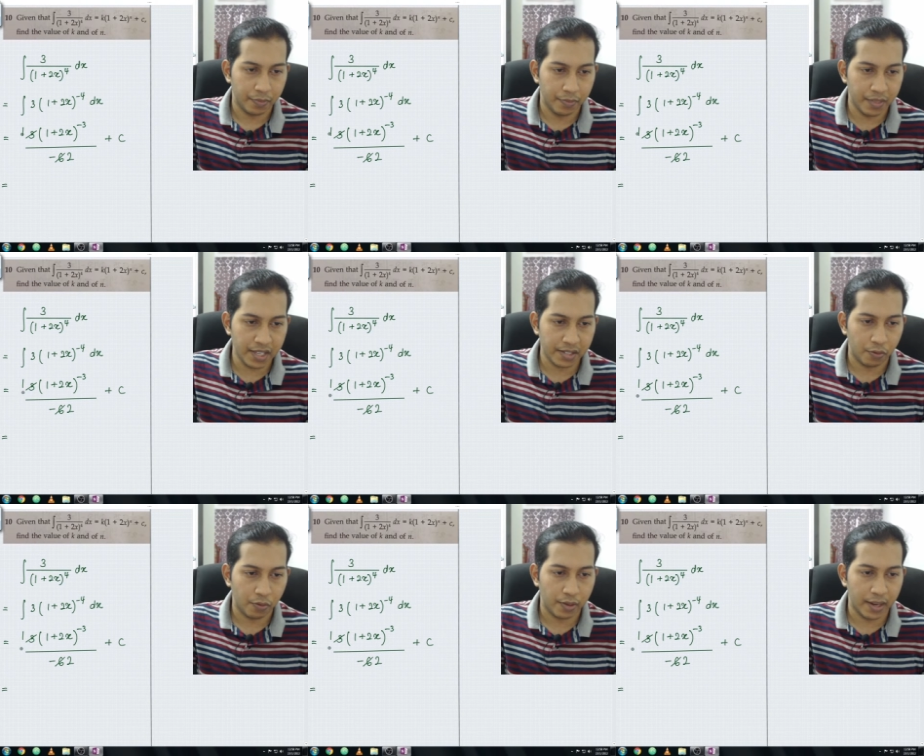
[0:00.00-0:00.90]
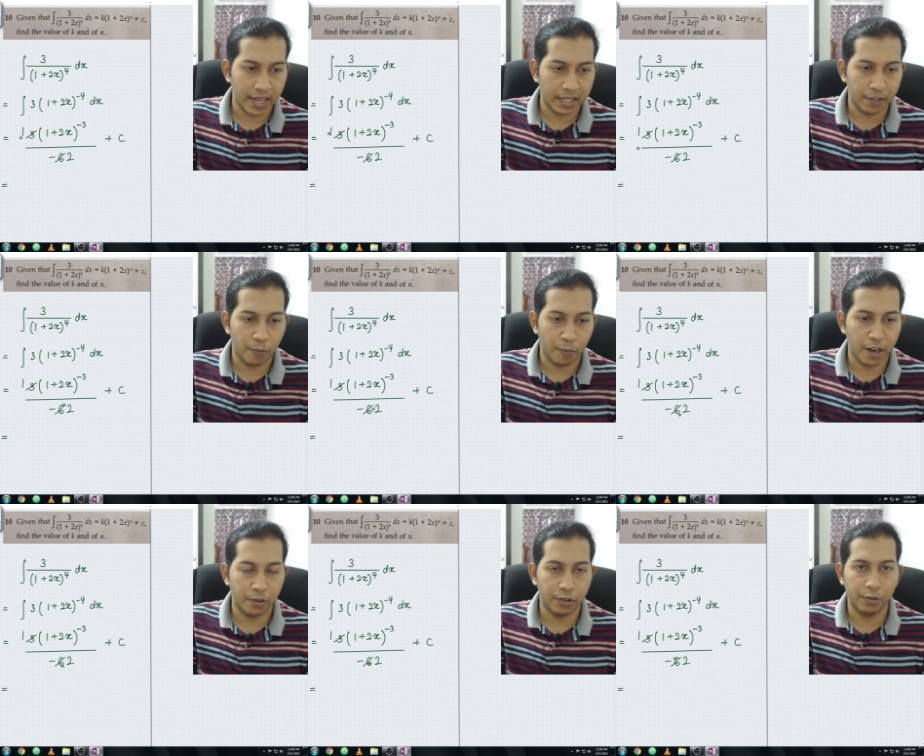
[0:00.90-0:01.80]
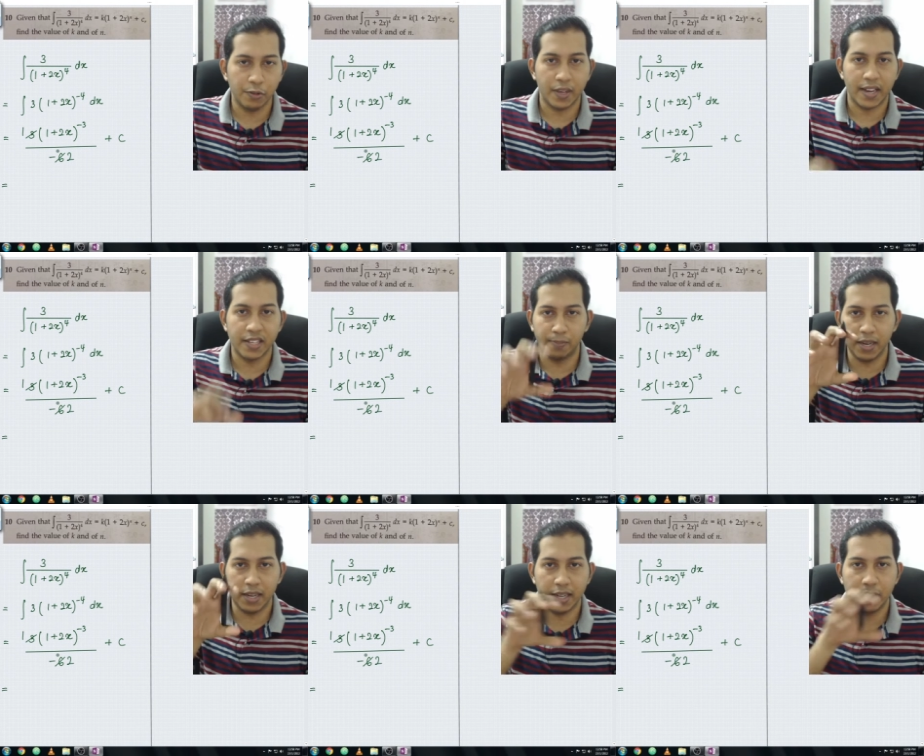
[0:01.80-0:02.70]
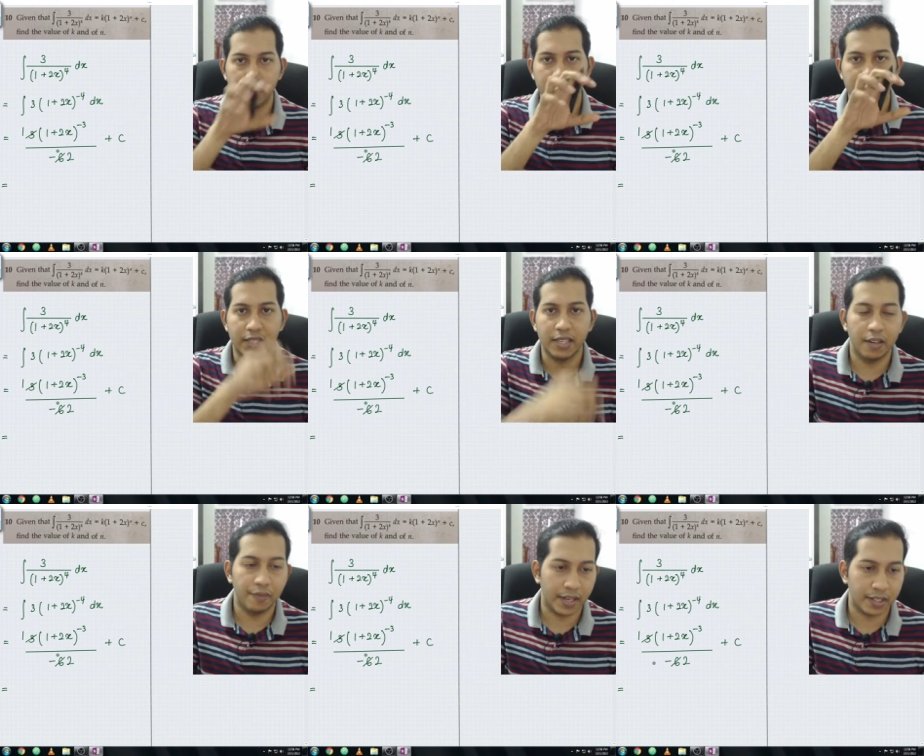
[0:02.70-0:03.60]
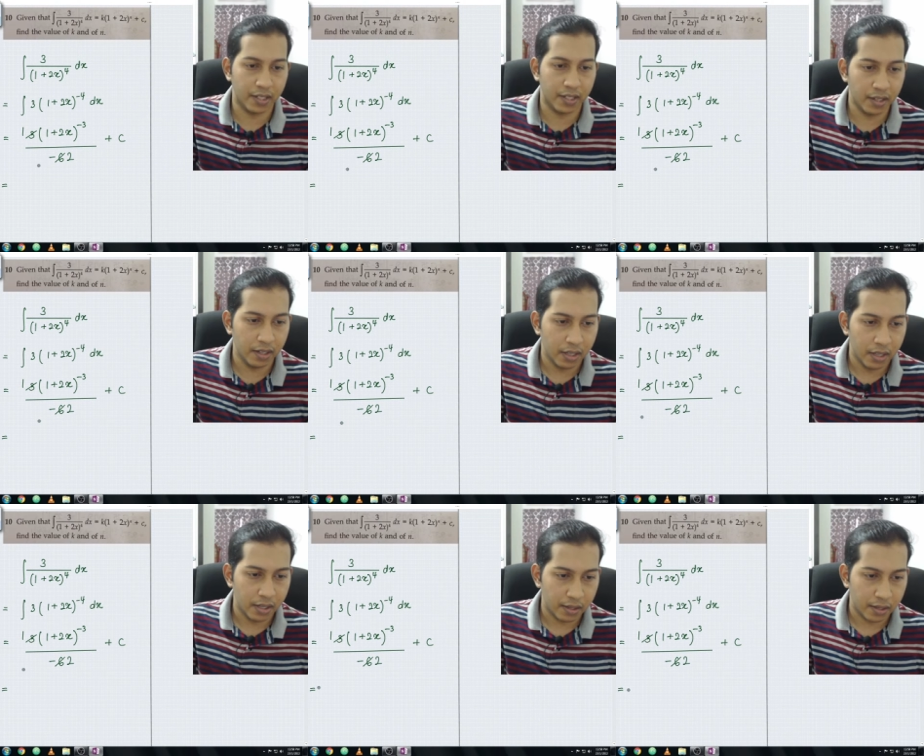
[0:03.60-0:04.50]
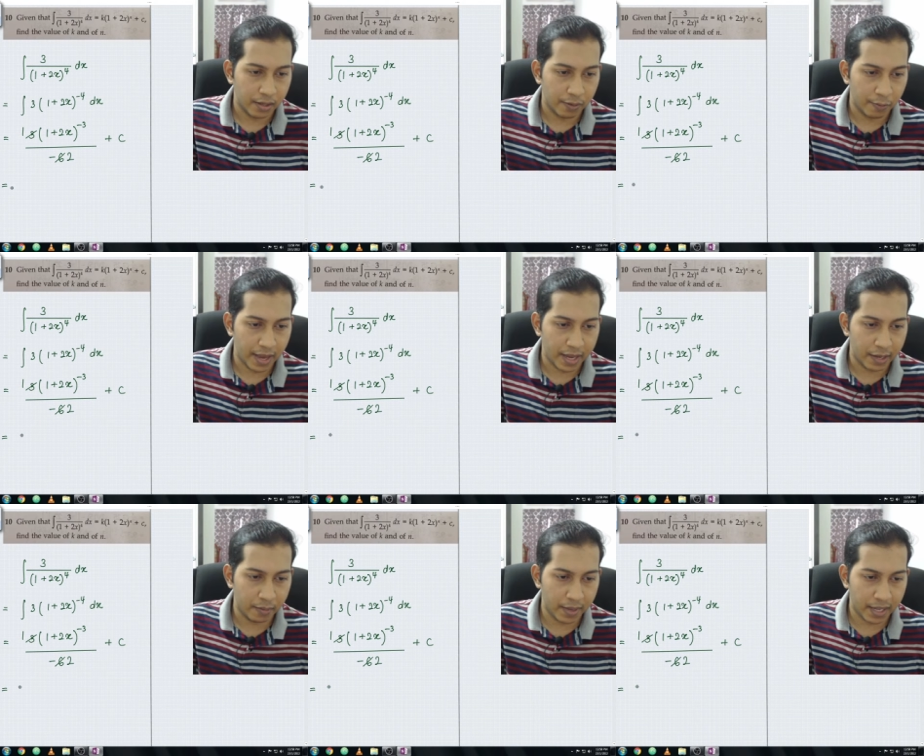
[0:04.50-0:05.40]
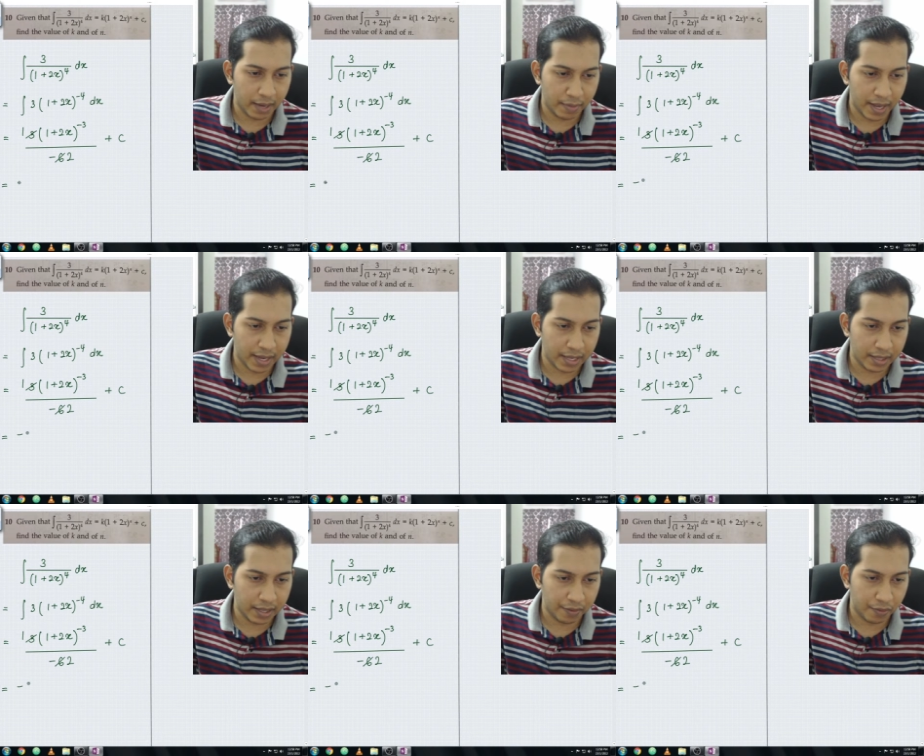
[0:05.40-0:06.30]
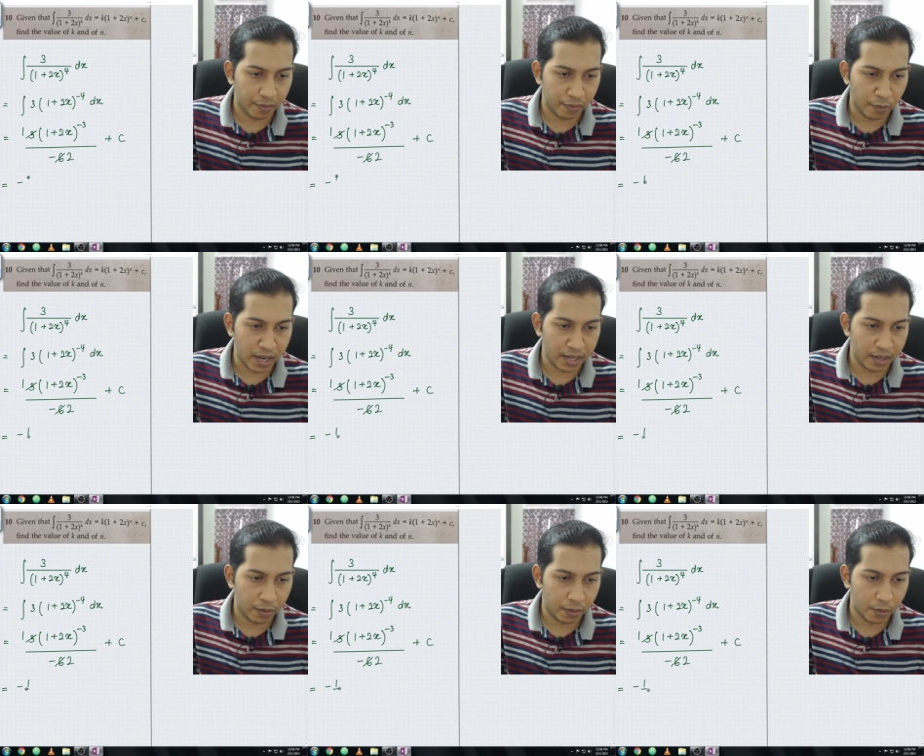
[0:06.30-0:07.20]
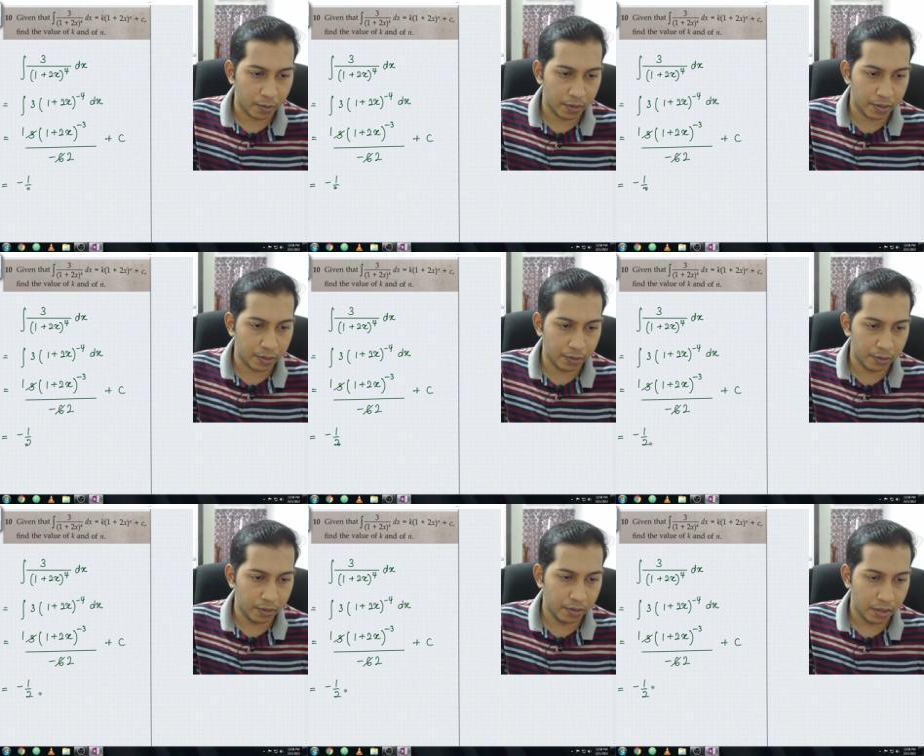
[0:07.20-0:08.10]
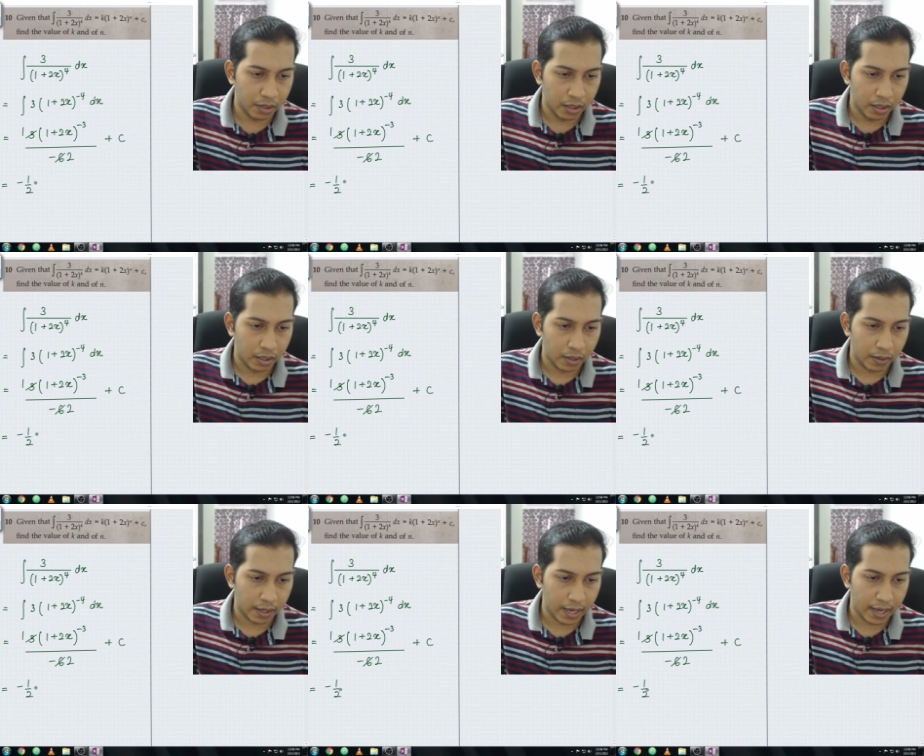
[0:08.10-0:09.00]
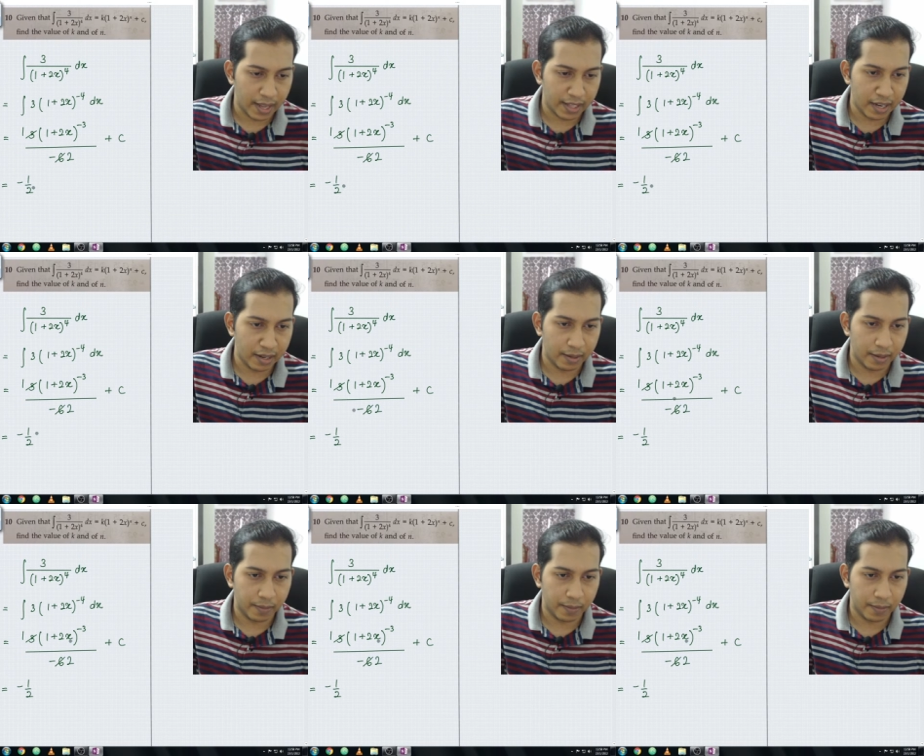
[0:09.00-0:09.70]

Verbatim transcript: this negative 1 over 2 you can split into a single fraction where it will become negative 1 over 2 okay and then